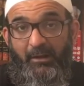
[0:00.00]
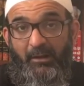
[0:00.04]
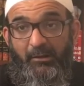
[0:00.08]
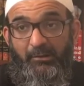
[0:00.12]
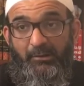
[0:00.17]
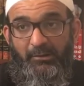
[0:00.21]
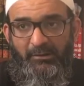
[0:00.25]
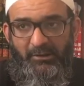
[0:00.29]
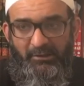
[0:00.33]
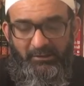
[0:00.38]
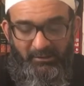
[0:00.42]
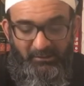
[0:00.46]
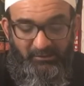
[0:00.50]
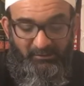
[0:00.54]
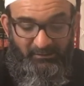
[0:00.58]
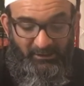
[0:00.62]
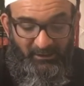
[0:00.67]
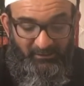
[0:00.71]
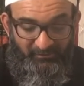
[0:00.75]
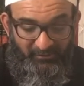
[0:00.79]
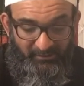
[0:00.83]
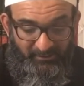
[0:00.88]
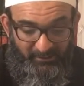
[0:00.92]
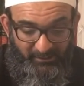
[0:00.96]
So this
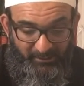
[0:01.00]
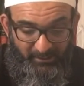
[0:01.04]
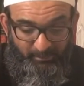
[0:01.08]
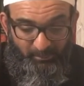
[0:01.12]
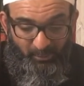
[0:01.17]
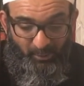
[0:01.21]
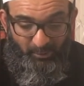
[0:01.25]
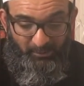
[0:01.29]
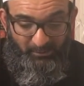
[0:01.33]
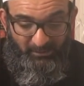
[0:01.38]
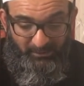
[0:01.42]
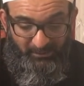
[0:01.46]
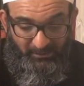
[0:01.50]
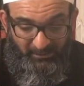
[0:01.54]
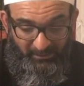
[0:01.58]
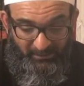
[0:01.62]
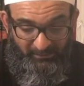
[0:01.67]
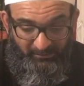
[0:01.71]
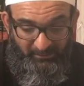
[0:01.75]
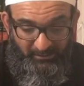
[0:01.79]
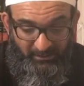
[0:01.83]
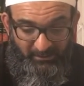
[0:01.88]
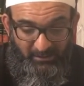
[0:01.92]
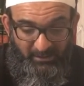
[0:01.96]
itself is an important
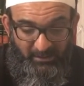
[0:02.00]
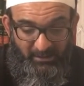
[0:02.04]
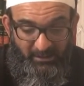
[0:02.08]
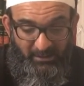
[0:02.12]
lesson